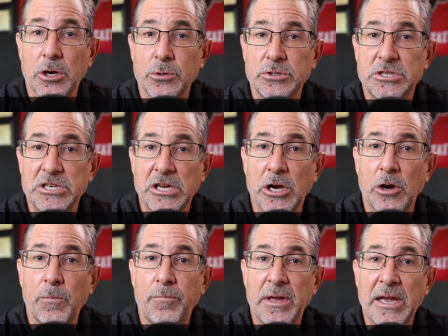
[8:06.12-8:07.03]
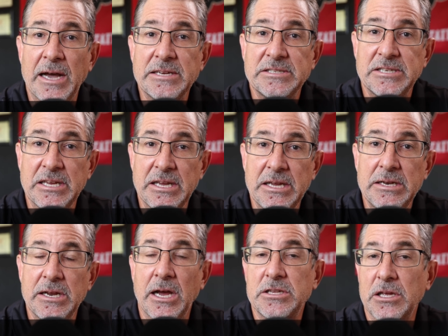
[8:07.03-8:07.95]
PhotoBiz,
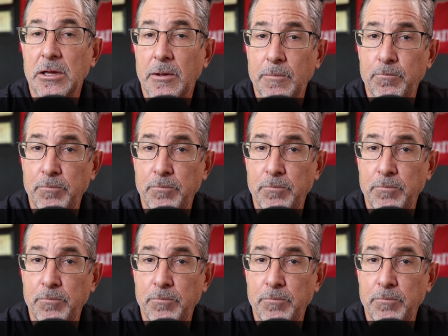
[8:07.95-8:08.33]
not to